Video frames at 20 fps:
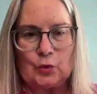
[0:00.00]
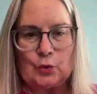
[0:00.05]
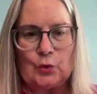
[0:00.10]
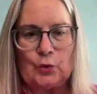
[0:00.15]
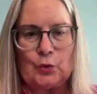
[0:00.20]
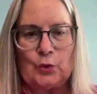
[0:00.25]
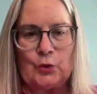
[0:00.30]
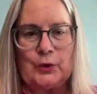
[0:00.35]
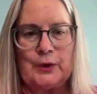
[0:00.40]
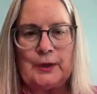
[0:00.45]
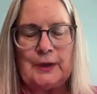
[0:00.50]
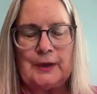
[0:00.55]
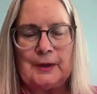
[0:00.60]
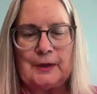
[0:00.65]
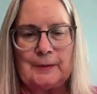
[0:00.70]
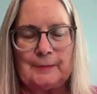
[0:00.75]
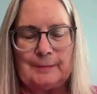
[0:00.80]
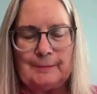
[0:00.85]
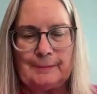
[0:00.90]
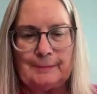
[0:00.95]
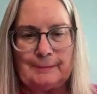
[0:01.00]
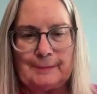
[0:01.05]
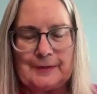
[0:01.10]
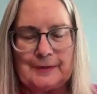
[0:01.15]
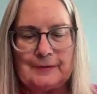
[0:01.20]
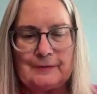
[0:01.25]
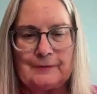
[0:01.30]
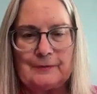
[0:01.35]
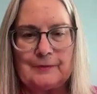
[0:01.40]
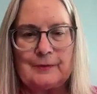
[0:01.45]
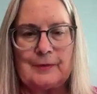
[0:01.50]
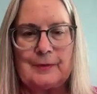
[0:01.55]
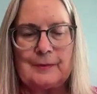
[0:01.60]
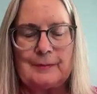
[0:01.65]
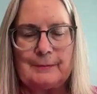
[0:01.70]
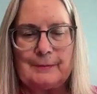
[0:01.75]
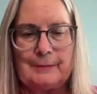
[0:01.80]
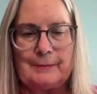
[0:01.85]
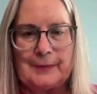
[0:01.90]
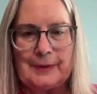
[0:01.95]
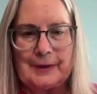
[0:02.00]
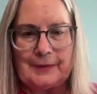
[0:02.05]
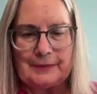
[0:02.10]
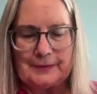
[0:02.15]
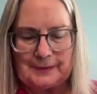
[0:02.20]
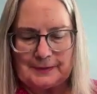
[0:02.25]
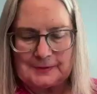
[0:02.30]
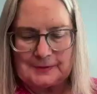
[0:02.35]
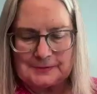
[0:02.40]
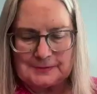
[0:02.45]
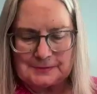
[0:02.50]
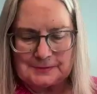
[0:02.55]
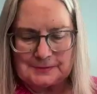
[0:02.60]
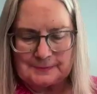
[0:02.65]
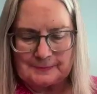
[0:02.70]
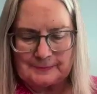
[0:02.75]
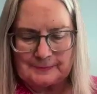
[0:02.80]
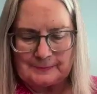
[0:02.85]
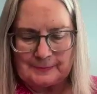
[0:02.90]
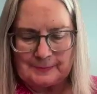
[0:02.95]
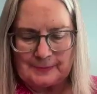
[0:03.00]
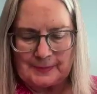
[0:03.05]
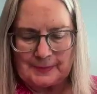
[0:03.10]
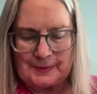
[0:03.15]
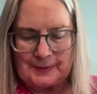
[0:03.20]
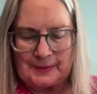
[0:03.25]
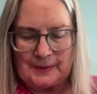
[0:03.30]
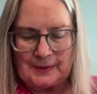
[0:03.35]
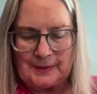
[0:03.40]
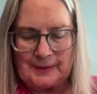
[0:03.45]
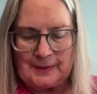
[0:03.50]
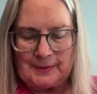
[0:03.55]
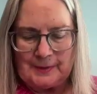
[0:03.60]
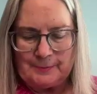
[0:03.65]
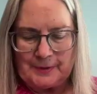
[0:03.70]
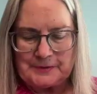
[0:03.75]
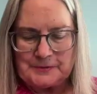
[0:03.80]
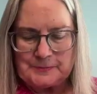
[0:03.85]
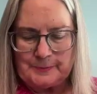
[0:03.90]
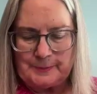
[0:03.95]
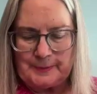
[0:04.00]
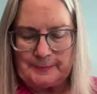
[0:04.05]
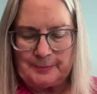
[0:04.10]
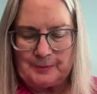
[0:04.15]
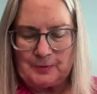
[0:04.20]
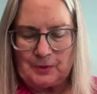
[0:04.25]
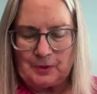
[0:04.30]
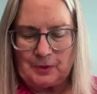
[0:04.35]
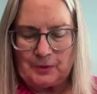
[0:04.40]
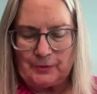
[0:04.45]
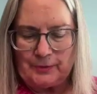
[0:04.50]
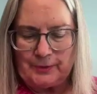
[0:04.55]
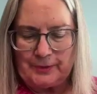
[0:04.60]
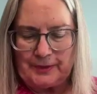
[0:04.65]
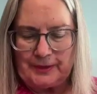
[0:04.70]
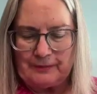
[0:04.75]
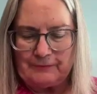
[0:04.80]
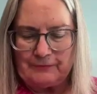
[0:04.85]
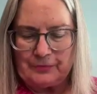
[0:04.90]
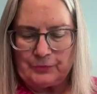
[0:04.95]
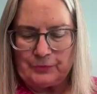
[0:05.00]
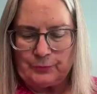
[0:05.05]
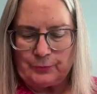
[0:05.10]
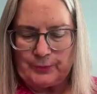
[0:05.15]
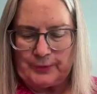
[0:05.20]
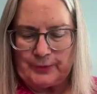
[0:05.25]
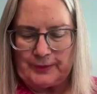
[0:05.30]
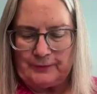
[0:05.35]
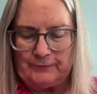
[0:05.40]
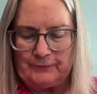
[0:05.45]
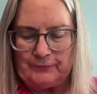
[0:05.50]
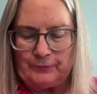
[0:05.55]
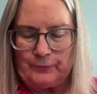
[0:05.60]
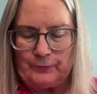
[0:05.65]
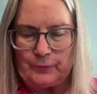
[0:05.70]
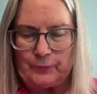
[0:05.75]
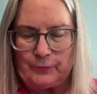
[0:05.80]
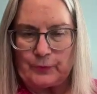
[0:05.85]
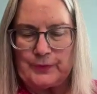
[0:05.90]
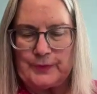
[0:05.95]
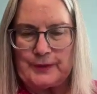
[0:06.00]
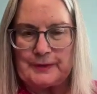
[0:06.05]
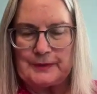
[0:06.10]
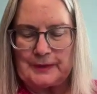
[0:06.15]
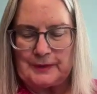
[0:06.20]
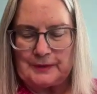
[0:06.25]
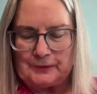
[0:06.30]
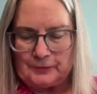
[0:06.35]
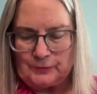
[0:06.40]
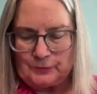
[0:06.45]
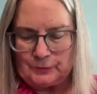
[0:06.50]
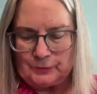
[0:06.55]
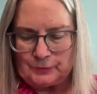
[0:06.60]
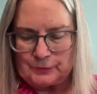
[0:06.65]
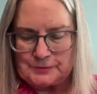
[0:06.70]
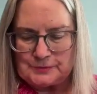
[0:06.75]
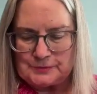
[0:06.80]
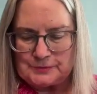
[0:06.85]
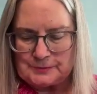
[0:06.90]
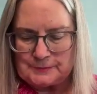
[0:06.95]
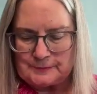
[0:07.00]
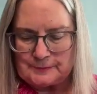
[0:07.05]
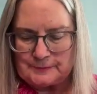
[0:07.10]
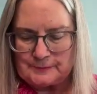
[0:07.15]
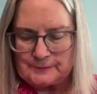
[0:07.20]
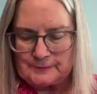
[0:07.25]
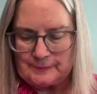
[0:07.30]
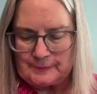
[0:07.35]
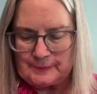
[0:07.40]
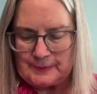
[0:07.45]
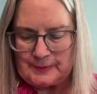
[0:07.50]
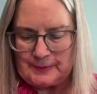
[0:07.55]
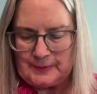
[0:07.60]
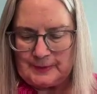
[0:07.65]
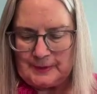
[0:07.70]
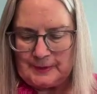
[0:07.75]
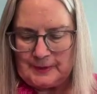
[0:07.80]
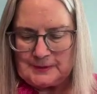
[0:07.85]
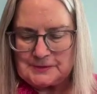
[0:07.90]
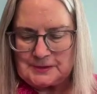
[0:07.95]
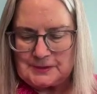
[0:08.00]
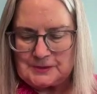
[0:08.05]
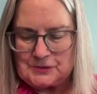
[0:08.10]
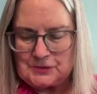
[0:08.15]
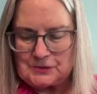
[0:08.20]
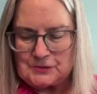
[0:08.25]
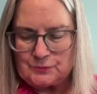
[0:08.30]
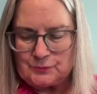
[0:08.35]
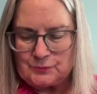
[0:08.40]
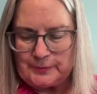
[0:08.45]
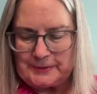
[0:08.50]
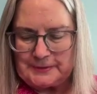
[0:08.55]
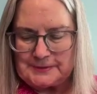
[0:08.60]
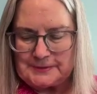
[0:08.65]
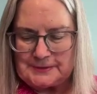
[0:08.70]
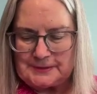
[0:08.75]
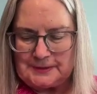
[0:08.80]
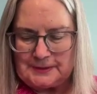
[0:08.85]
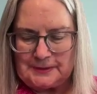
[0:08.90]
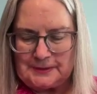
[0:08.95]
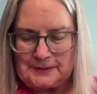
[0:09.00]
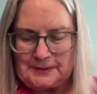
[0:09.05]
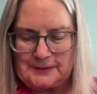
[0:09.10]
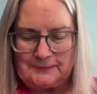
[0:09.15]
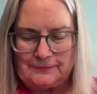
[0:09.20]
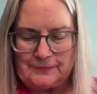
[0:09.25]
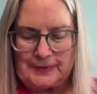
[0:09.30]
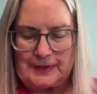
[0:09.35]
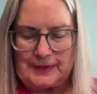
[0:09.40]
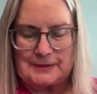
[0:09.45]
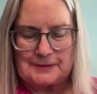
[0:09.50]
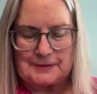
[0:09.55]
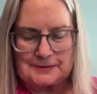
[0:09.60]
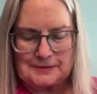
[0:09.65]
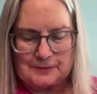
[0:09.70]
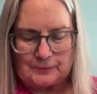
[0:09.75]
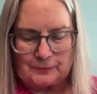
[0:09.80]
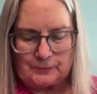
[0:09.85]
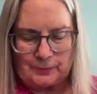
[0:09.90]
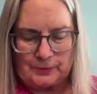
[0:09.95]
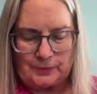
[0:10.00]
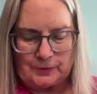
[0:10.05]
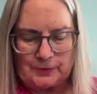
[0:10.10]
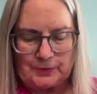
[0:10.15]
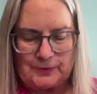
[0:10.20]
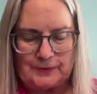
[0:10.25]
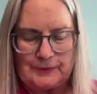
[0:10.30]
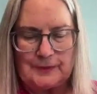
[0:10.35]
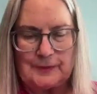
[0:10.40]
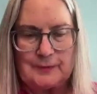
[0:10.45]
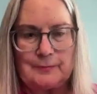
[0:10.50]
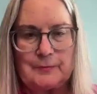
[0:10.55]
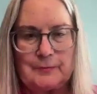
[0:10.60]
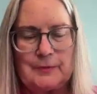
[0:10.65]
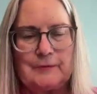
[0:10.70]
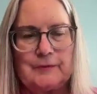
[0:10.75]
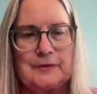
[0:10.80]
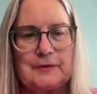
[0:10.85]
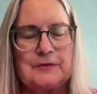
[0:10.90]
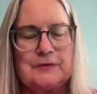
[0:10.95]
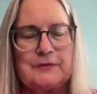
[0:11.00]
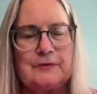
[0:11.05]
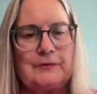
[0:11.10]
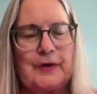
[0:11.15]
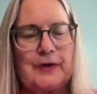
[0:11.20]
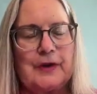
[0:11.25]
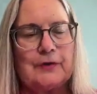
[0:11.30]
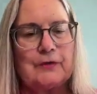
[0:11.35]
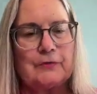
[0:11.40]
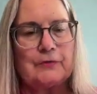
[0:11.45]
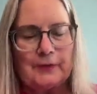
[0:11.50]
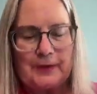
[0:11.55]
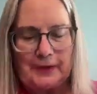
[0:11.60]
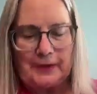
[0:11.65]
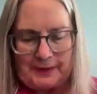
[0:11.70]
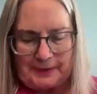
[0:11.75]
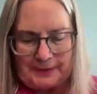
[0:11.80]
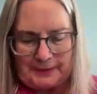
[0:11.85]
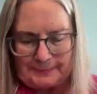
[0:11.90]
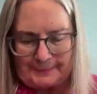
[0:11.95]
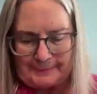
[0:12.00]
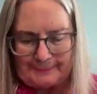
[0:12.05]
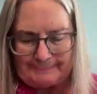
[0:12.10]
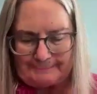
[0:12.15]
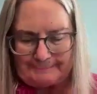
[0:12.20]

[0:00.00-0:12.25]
30 different methods. Most people only have 3 to 4 that they use, such as reasoning, and if that doesn't work, then moving to fight or flight.